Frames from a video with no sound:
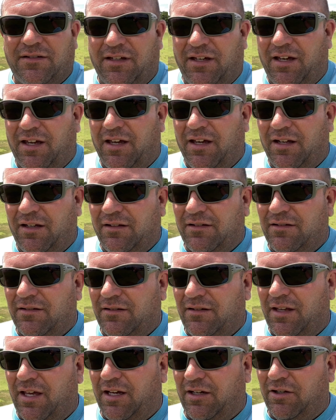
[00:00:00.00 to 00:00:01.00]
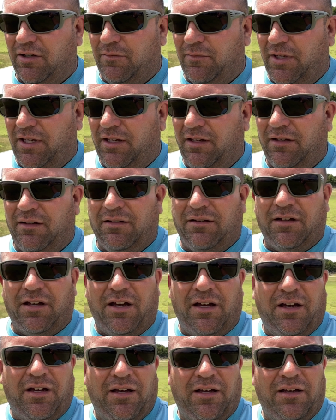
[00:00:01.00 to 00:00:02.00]
and that could mean
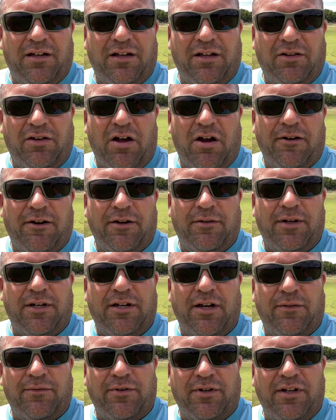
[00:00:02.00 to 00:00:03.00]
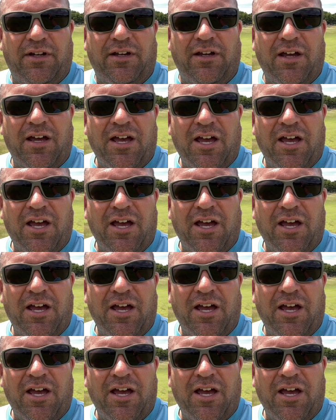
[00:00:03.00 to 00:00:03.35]
a longer recovery